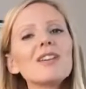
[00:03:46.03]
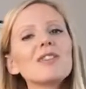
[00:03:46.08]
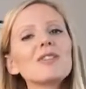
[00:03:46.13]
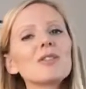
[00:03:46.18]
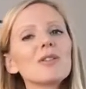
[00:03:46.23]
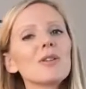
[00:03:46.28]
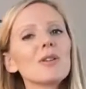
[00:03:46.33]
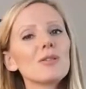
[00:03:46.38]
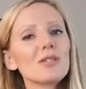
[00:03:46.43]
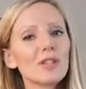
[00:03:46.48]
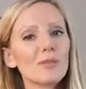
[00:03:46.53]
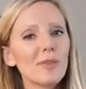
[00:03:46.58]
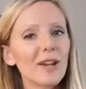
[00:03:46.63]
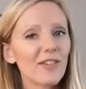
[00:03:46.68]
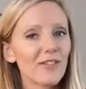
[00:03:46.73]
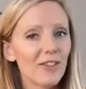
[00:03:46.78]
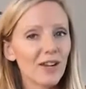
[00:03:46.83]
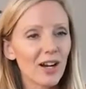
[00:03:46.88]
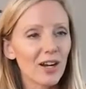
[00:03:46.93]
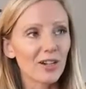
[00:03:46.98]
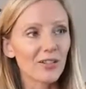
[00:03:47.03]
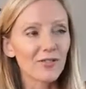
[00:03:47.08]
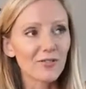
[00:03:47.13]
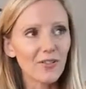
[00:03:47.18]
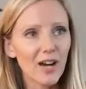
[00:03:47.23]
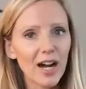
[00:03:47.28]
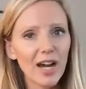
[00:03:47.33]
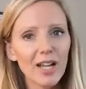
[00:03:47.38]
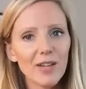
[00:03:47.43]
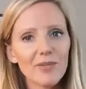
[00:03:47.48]
So those are
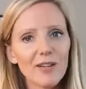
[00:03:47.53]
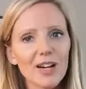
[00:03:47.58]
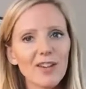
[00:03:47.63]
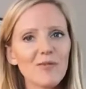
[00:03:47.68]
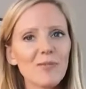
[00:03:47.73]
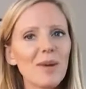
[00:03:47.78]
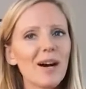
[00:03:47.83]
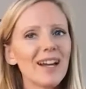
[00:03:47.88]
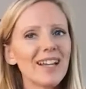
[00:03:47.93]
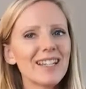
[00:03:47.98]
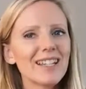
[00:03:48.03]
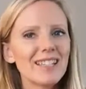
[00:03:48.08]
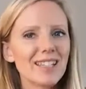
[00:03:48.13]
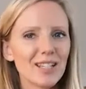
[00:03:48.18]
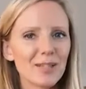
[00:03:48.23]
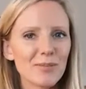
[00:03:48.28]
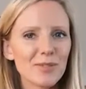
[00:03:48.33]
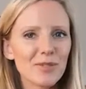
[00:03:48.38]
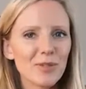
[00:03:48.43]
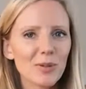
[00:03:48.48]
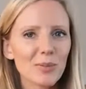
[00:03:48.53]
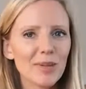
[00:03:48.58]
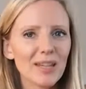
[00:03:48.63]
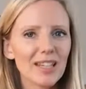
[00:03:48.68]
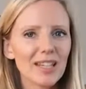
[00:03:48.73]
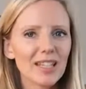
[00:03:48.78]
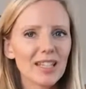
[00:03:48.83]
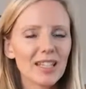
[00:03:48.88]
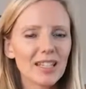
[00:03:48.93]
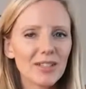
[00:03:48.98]
5 of my tips for
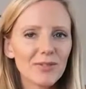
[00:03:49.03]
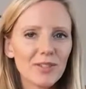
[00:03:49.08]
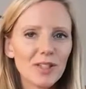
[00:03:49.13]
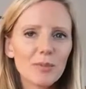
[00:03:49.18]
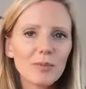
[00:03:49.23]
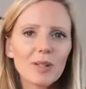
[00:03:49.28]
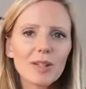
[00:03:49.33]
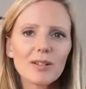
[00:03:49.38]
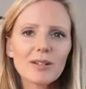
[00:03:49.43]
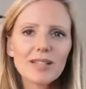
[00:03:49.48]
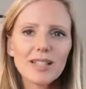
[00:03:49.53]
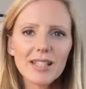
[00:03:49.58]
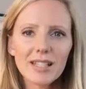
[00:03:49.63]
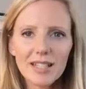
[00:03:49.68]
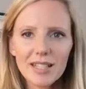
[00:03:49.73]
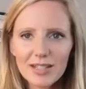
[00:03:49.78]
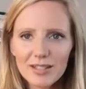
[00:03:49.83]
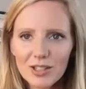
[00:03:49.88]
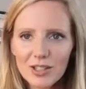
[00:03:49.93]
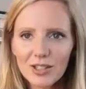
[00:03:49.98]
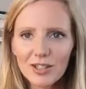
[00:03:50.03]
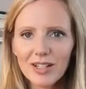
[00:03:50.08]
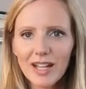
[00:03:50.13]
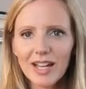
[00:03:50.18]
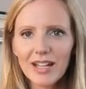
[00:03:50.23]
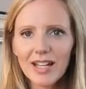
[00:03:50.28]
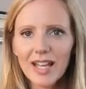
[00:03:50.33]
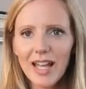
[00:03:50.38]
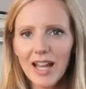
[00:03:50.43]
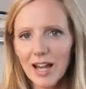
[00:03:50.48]
making evening meals easier
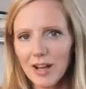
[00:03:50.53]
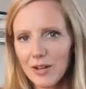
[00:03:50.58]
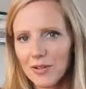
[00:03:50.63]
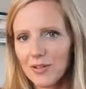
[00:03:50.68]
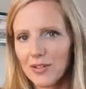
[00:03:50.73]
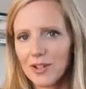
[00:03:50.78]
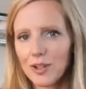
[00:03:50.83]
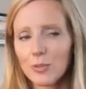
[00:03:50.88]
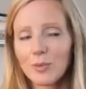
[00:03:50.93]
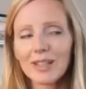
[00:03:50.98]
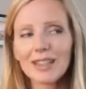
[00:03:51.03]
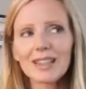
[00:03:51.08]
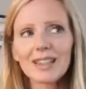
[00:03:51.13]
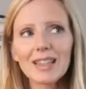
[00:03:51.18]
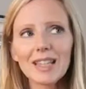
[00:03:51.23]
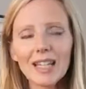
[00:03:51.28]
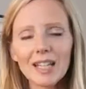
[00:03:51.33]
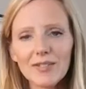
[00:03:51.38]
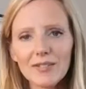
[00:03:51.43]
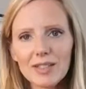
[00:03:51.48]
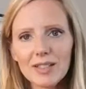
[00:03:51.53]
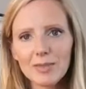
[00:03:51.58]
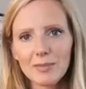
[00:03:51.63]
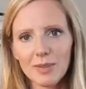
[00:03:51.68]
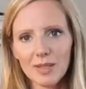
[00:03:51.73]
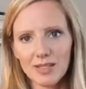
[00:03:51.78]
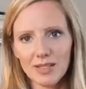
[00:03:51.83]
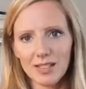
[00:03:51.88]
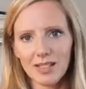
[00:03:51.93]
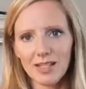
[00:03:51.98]
and healthier when life is
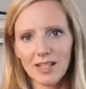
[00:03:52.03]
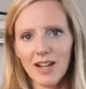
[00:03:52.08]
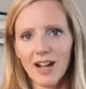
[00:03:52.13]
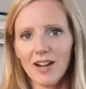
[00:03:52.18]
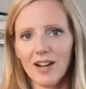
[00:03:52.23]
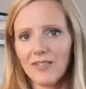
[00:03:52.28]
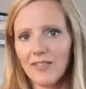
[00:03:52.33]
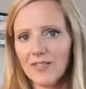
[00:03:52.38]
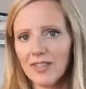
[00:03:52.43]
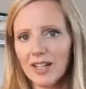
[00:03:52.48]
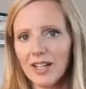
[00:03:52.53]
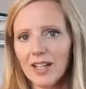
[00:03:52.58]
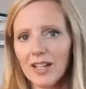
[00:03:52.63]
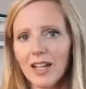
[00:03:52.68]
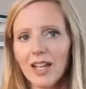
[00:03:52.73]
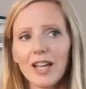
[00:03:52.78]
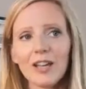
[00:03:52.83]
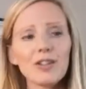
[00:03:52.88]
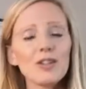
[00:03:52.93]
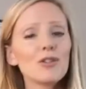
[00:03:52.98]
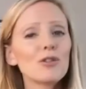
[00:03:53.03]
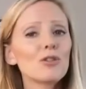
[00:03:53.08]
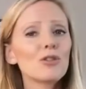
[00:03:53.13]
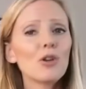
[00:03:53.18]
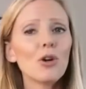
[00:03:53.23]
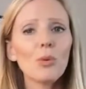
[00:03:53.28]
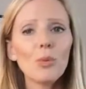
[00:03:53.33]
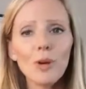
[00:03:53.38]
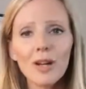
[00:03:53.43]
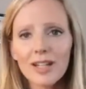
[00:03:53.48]
busy enough. And you
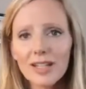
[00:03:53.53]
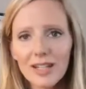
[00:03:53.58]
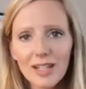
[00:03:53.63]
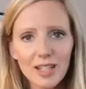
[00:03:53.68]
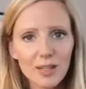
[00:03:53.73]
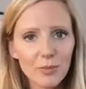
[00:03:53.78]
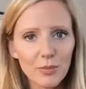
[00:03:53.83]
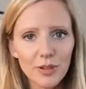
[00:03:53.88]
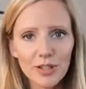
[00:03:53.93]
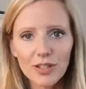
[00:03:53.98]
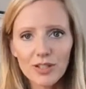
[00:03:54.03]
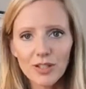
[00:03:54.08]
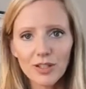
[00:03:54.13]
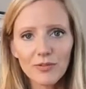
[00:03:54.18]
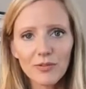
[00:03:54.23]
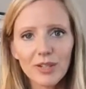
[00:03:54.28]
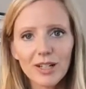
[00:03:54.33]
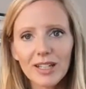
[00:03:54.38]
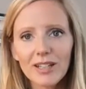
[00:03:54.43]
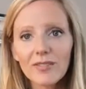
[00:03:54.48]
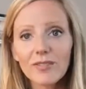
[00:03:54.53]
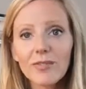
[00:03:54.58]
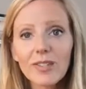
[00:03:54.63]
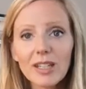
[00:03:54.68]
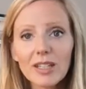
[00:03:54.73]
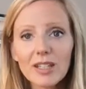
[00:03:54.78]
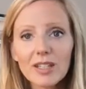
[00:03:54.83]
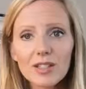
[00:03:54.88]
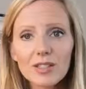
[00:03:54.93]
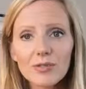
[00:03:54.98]
don't want to keep reaching for
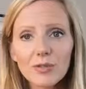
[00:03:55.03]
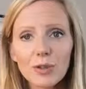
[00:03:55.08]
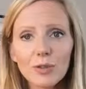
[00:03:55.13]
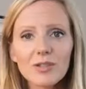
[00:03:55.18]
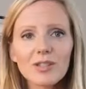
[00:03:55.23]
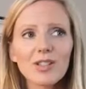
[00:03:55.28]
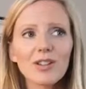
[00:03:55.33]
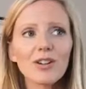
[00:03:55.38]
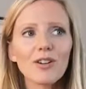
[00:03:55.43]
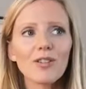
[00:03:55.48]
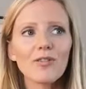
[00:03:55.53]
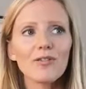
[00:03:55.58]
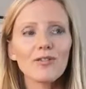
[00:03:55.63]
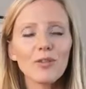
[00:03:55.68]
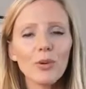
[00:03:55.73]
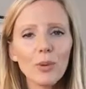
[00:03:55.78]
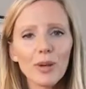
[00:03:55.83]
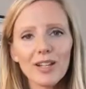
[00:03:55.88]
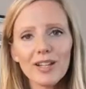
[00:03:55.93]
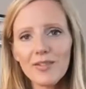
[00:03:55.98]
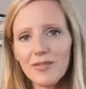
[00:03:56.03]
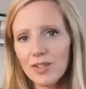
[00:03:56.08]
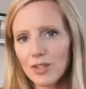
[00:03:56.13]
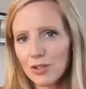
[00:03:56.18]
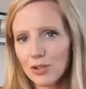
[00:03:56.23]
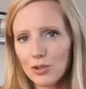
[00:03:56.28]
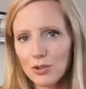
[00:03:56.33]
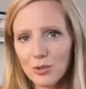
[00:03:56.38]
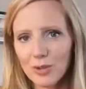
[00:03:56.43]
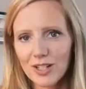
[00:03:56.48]
convenience foods that are void of the
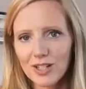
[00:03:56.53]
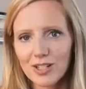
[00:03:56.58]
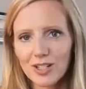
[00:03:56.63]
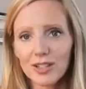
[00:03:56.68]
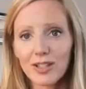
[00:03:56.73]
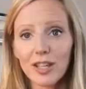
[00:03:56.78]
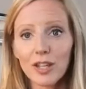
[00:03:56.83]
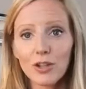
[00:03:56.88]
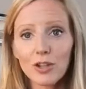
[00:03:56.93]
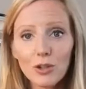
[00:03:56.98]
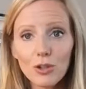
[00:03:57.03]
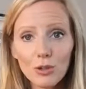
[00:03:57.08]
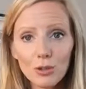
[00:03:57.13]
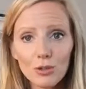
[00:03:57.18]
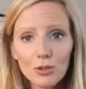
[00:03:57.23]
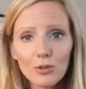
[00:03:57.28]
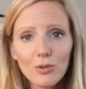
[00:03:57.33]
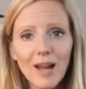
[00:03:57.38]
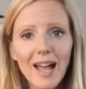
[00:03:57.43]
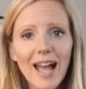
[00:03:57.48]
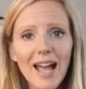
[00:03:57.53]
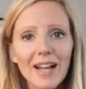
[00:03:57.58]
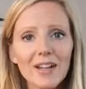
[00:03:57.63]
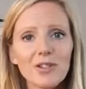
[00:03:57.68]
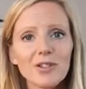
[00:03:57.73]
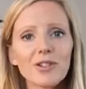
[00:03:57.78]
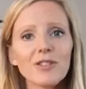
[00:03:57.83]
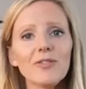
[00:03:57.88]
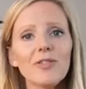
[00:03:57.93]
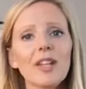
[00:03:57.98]
nutrition that you and
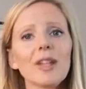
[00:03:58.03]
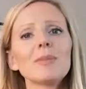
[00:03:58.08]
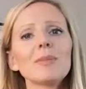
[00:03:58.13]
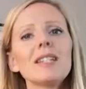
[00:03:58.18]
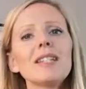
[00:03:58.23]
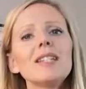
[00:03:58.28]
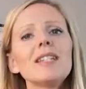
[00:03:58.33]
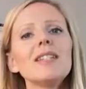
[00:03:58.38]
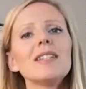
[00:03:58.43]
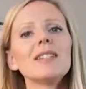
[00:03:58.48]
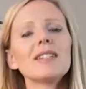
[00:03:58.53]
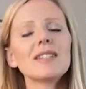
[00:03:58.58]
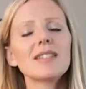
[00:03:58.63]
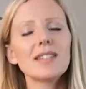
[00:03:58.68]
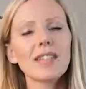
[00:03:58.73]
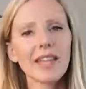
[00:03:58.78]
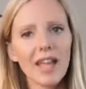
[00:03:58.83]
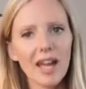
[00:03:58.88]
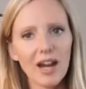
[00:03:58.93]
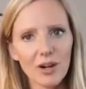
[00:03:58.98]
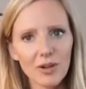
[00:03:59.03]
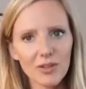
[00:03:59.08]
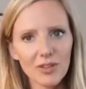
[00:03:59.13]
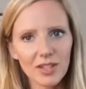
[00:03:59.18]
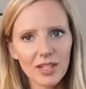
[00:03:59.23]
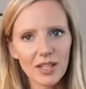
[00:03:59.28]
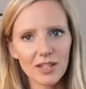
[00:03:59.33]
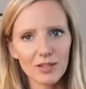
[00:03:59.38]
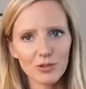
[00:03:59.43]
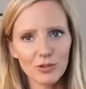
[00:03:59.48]
your family need to stay
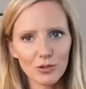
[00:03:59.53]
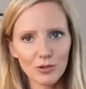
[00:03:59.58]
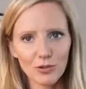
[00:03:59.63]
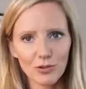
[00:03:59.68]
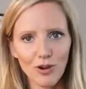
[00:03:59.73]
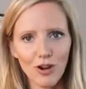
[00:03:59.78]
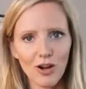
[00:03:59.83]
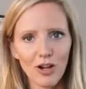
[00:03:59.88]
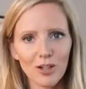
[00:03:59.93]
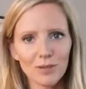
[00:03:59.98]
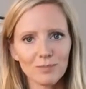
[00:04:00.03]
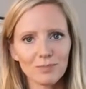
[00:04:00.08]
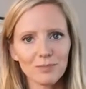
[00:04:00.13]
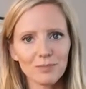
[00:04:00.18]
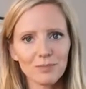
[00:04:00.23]
healthy and strong.